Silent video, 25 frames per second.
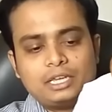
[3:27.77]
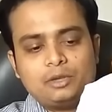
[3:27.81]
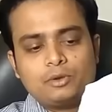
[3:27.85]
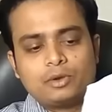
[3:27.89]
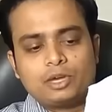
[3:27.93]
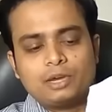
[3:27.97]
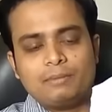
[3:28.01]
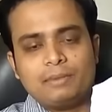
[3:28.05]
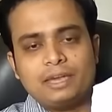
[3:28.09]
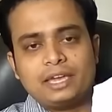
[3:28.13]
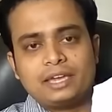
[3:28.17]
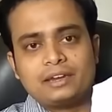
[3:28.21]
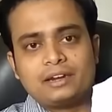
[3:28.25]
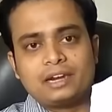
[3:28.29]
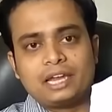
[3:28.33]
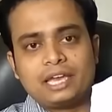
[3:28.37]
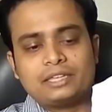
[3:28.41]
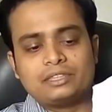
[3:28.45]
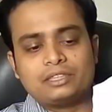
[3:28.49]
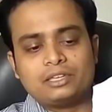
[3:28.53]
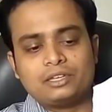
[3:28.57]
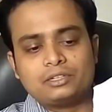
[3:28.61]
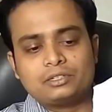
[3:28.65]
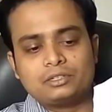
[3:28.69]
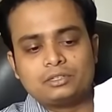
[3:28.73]
You can make it
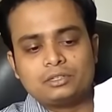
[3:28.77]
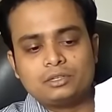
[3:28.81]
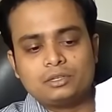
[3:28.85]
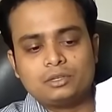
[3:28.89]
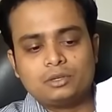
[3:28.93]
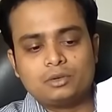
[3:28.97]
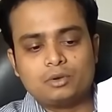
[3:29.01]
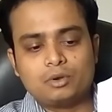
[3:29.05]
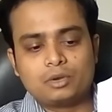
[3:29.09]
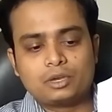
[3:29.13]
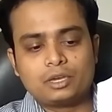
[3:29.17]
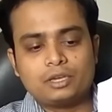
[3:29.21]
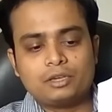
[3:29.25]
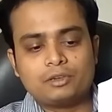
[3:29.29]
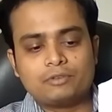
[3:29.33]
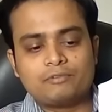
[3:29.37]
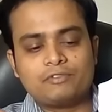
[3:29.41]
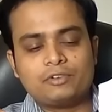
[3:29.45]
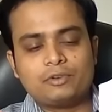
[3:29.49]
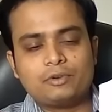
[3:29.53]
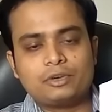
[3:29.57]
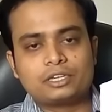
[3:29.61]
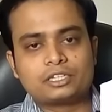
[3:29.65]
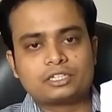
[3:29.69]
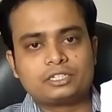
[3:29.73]
like this, okay,
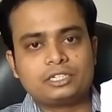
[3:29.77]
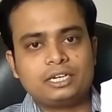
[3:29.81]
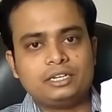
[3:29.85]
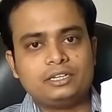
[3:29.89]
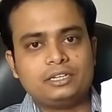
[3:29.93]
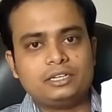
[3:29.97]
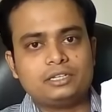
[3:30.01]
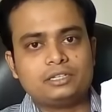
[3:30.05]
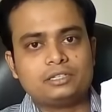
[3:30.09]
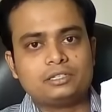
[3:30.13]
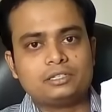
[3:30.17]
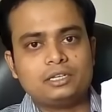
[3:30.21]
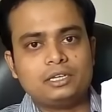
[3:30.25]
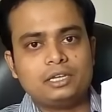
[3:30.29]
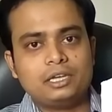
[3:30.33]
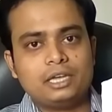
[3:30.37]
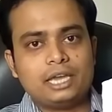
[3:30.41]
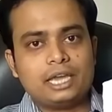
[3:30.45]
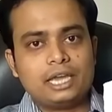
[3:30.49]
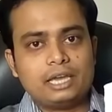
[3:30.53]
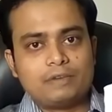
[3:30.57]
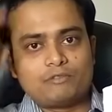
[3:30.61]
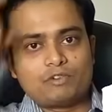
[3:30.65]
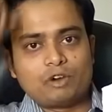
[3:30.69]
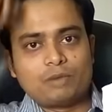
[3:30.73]
if you extend this,
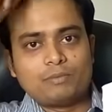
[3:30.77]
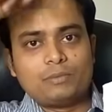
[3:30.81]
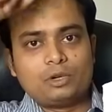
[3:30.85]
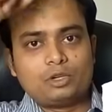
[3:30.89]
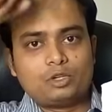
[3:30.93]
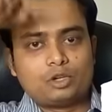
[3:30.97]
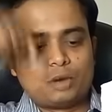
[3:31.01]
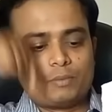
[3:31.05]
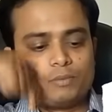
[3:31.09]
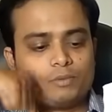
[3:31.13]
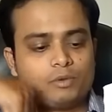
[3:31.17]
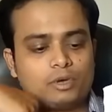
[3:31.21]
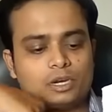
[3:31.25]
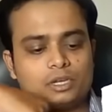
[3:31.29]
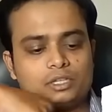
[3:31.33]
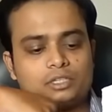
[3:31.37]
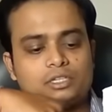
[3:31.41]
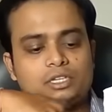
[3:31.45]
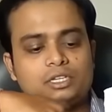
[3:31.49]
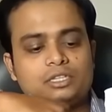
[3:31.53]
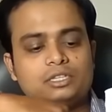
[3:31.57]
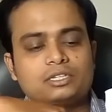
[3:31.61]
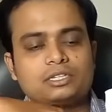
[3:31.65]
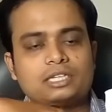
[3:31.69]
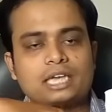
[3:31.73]
from the top, you're going to
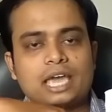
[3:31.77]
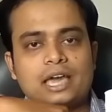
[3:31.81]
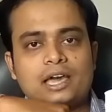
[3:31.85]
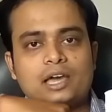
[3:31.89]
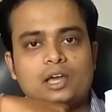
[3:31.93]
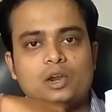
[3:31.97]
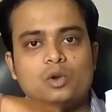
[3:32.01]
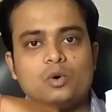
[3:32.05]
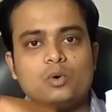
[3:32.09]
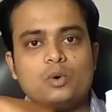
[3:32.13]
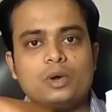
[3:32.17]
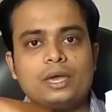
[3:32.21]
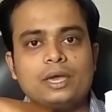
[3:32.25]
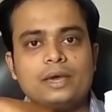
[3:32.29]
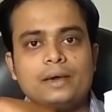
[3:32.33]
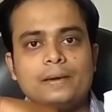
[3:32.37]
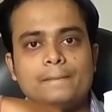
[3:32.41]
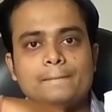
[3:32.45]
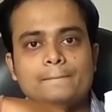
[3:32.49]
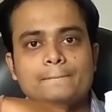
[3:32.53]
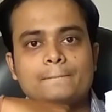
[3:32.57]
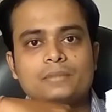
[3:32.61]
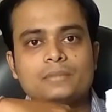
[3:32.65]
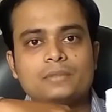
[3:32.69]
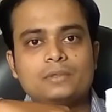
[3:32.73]
see this angle over
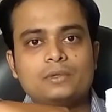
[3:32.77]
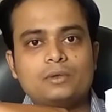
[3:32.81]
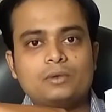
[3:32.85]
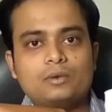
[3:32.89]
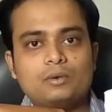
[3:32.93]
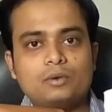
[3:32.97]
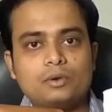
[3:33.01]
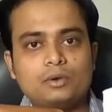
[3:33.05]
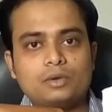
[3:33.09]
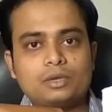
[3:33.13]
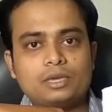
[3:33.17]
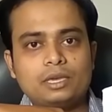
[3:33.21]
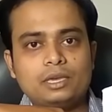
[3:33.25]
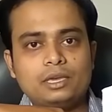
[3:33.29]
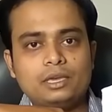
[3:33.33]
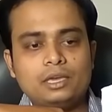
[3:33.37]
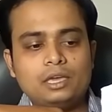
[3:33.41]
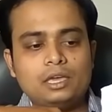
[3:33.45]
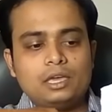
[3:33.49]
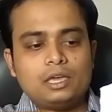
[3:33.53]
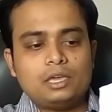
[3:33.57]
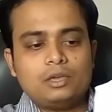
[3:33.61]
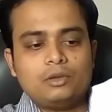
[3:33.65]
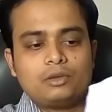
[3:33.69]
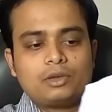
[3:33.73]
here,
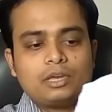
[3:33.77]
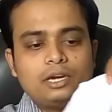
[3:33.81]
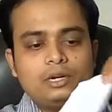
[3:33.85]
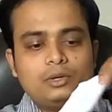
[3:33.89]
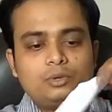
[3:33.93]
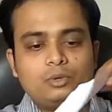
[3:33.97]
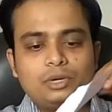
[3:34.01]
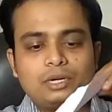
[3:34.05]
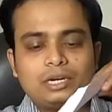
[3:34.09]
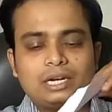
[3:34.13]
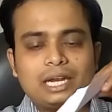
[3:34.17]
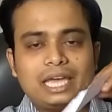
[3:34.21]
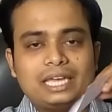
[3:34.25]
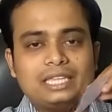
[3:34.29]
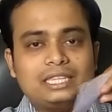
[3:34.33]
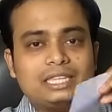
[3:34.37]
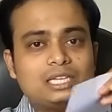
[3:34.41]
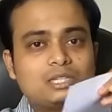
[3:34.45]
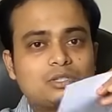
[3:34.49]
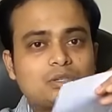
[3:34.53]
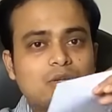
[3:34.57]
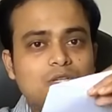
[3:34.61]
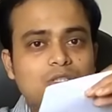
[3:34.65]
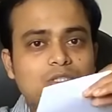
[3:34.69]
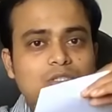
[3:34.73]
okay, you can do it like
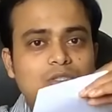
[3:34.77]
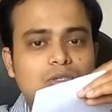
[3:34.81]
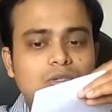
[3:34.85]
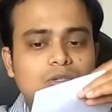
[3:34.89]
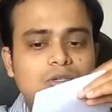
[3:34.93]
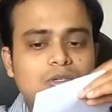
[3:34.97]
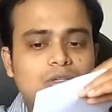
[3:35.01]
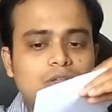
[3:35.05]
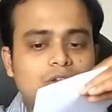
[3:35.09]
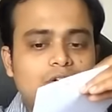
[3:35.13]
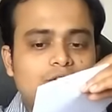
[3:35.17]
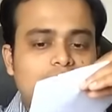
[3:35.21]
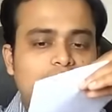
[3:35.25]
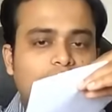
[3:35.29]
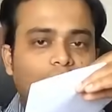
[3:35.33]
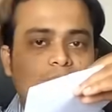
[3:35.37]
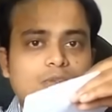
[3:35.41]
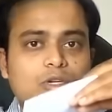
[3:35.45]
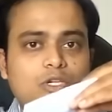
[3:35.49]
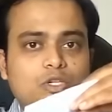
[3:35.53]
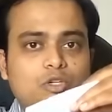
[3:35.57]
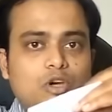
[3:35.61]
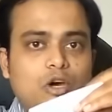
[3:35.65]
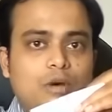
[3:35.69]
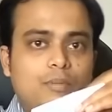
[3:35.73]
this also,
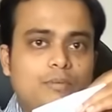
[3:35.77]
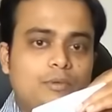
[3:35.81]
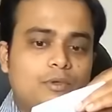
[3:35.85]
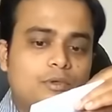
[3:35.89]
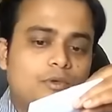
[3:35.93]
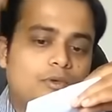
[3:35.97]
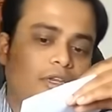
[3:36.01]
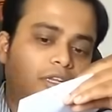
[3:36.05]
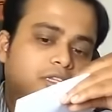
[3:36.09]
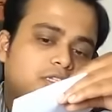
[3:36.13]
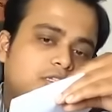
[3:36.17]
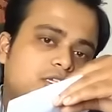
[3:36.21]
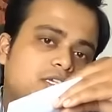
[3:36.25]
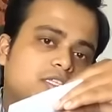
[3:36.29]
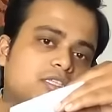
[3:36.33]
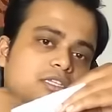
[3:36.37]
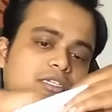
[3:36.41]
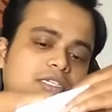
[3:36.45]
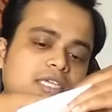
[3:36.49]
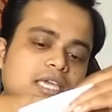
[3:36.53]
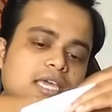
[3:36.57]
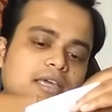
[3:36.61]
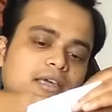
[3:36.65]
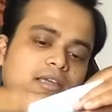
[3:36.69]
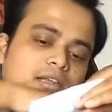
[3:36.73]
from the top, you're going to see
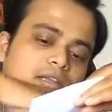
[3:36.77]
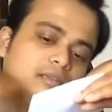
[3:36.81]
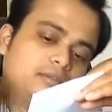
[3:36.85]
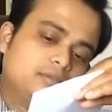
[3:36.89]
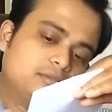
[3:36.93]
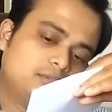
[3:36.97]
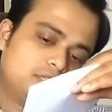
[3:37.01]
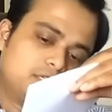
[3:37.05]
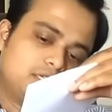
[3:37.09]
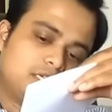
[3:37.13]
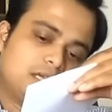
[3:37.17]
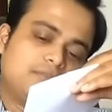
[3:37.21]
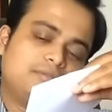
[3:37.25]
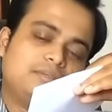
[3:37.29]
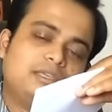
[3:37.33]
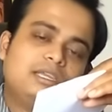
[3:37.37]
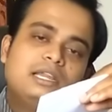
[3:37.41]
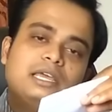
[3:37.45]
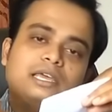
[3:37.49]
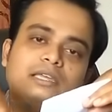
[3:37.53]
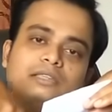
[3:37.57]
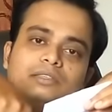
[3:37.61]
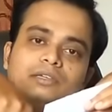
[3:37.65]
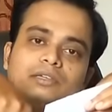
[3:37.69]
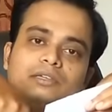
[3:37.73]
this angle,
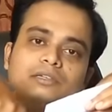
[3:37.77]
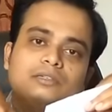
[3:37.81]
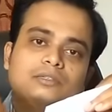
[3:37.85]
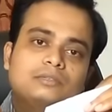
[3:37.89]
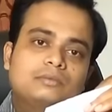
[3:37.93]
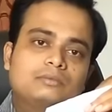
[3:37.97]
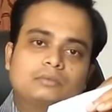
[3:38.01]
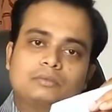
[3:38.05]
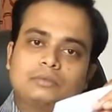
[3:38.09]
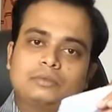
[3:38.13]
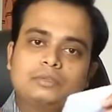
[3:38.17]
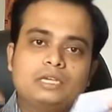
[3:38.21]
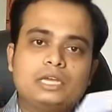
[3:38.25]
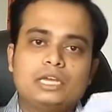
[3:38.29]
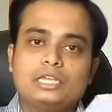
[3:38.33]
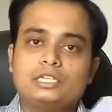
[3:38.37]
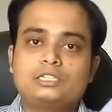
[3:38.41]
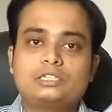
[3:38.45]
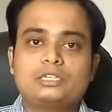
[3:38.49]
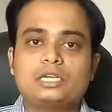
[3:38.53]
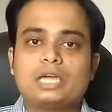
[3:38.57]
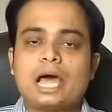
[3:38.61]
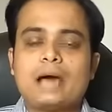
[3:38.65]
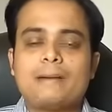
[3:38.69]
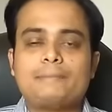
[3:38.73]
something like this.
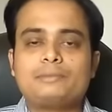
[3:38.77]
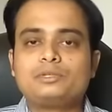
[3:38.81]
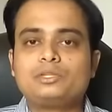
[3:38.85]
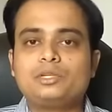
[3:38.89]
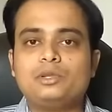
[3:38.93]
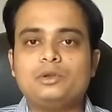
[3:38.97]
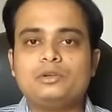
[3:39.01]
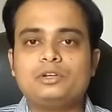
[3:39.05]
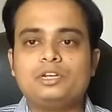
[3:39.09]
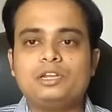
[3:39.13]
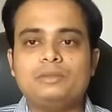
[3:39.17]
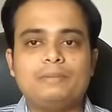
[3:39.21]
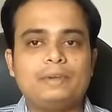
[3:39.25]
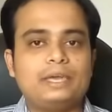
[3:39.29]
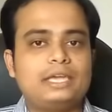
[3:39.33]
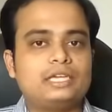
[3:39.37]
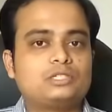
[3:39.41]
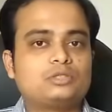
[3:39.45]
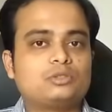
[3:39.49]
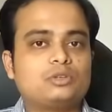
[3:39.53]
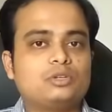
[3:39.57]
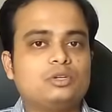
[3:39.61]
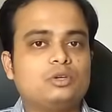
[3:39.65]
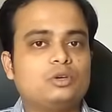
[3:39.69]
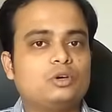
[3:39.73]
It's absolutely
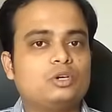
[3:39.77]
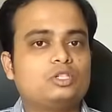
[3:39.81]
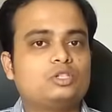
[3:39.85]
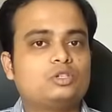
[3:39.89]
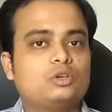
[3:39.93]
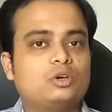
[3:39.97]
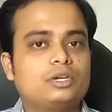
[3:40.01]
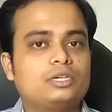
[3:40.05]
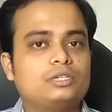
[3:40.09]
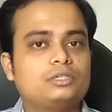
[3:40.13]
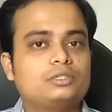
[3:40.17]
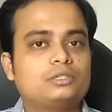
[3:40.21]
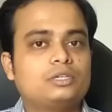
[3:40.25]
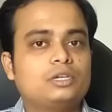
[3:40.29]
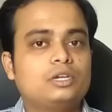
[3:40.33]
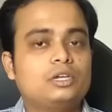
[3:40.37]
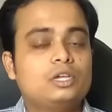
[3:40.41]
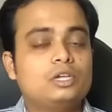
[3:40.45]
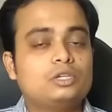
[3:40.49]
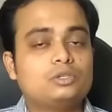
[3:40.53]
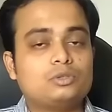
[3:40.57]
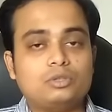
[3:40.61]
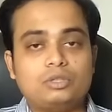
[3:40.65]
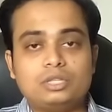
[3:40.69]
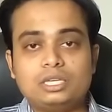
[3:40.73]
based on your choice.
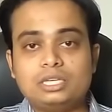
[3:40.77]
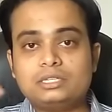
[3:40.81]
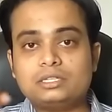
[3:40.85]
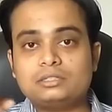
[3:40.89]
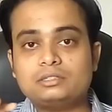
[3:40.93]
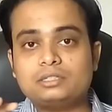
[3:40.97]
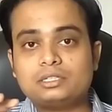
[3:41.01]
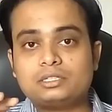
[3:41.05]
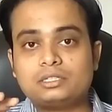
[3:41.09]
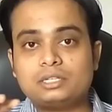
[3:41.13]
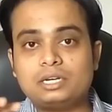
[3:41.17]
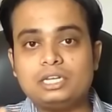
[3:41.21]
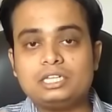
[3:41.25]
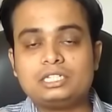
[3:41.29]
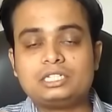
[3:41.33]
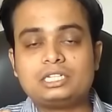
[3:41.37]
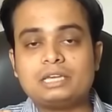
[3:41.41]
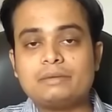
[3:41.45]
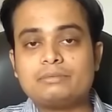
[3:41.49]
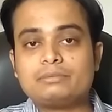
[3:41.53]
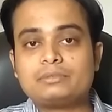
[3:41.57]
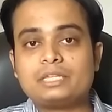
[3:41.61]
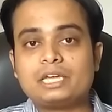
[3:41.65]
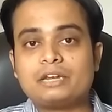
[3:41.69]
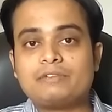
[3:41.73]
So these are the three
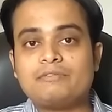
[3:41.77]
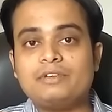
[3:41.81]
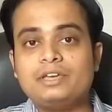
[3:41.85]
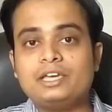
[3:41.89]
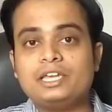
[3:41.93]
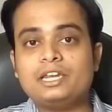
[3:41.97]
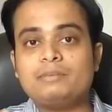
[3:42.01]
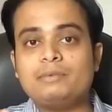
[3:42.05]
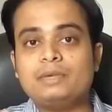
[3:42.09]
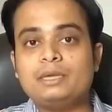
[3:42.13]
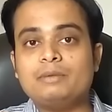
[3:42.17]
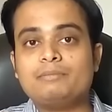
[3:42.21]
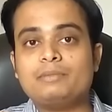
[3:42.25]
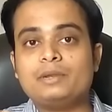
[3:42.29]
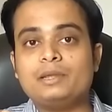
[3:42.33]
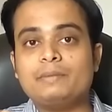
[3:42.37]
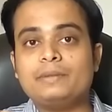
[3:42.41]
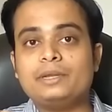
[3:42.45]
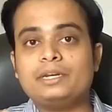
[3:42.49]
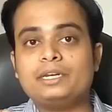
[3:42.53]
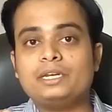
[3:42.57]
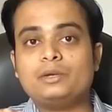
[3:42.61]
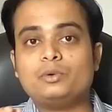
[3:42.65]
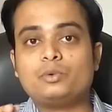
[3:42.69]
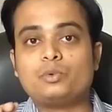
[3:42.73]
steps that we're going to be
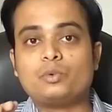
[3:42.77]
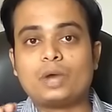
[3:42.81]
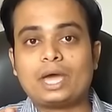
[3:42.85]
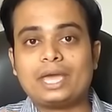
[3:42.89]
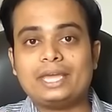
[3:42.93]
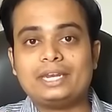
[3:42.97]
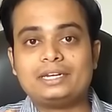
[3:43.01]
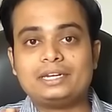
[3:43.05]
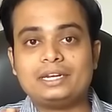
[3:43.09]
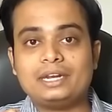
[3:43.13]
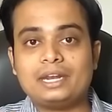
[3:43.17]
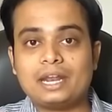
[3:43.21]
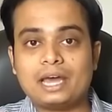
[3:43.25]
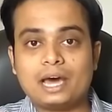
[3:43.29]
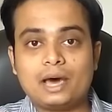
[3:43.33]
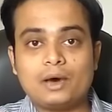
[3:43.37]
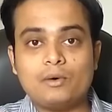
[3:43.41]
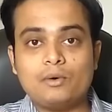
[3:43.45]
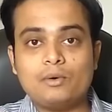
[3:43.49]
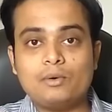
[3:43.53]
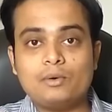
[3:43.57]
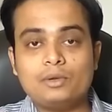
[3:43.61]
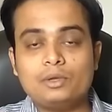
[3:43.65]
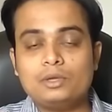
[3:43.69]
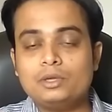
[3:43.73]
implementing right
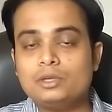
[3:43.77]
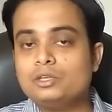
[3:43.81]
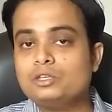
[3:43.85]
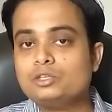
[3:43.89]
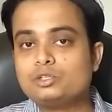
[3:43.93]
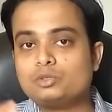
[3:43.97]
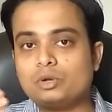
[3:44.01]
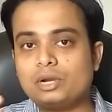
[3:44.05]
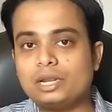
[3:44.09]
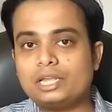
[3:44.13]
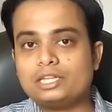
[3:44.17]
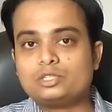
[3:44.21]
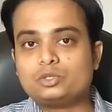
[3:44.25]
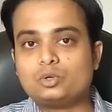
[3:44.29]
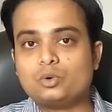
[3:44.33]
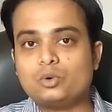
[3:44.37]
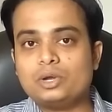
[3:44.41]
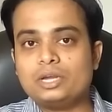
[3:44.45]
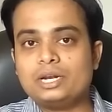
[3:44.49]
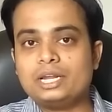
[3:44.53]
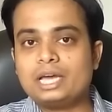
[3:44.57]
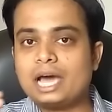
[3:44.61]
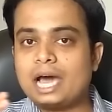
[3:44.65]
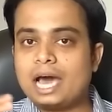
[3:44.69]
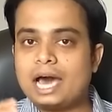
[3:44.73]
now, so let's
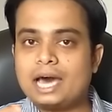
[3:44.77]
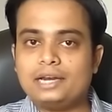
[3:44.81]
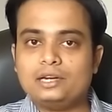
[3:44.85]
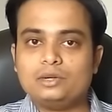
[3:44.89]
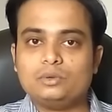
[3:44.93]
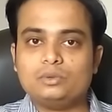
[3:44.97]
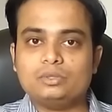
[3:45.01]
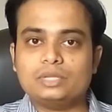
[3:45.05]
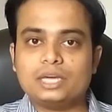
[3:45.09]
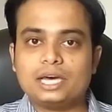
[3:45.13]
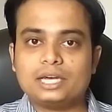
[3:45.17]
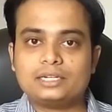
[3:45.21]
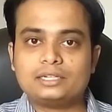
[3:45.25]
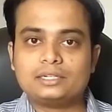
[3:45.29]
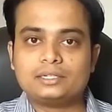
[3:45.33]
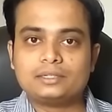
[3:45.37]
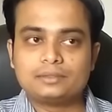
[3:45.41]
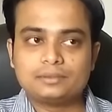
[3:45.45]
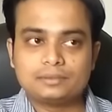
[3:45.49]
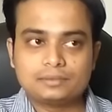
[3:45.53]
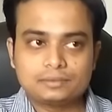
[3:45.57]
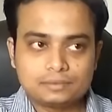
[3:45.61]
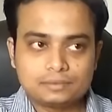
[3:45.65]
go ahead and do that.